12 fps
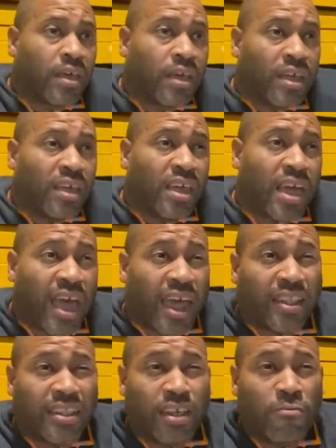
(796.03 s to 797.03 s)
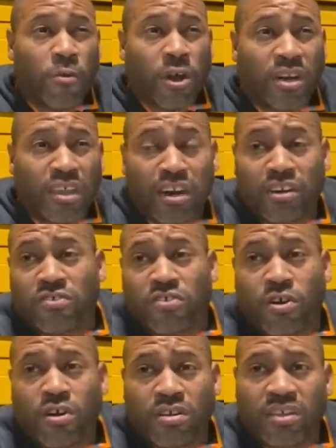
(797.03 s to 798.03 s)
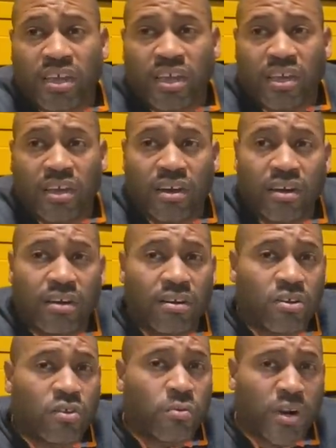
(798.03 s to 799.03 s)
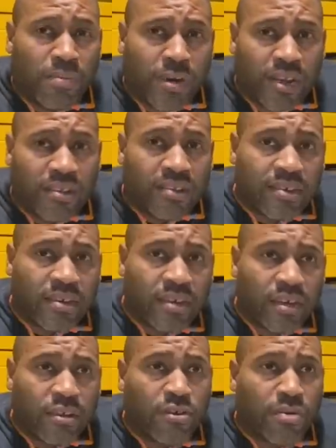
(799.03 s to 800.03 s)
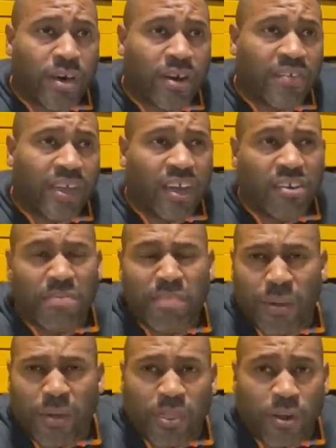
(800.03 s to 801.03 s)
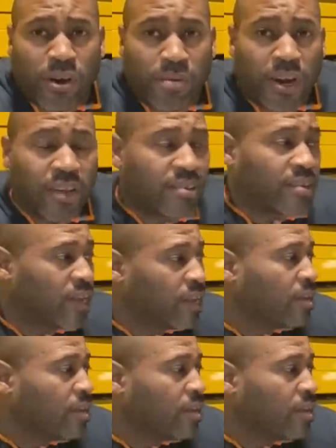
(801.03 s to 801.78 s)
He had the one lid installed in 20 minutes, including modification, maybe 30 minutes.